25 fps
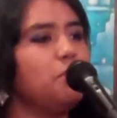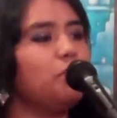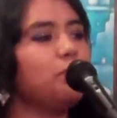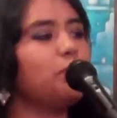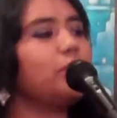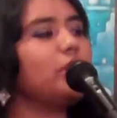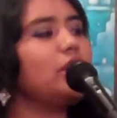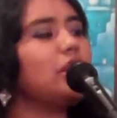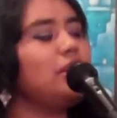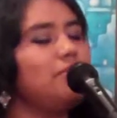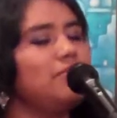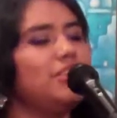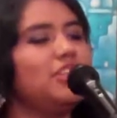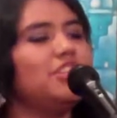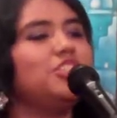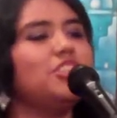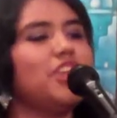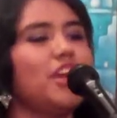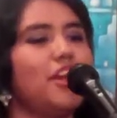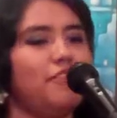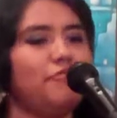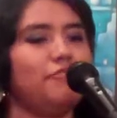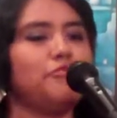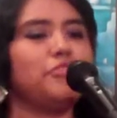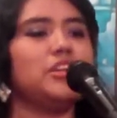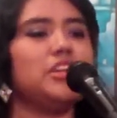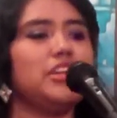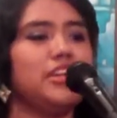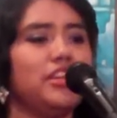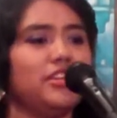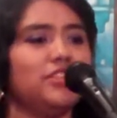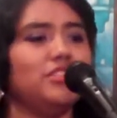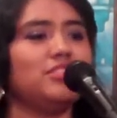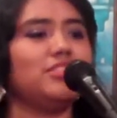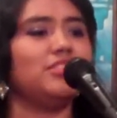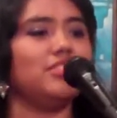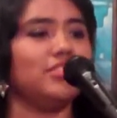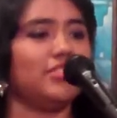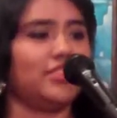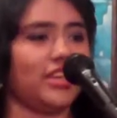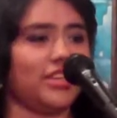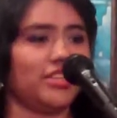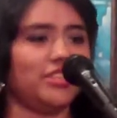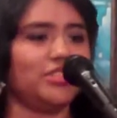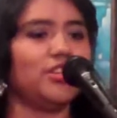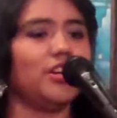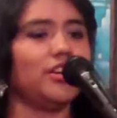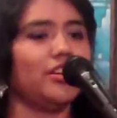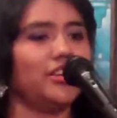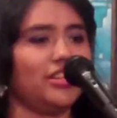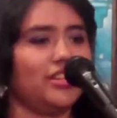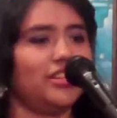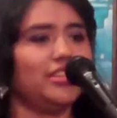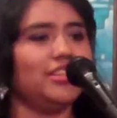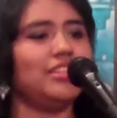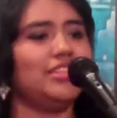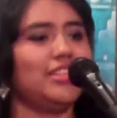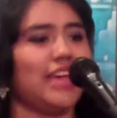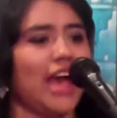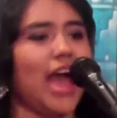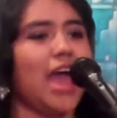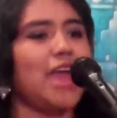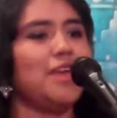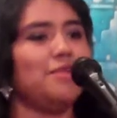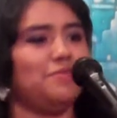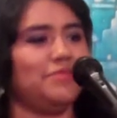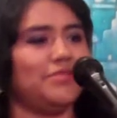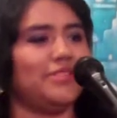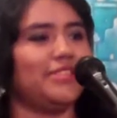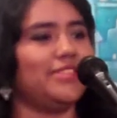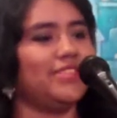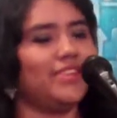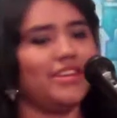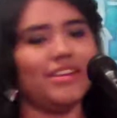pretty much every year since I started the types.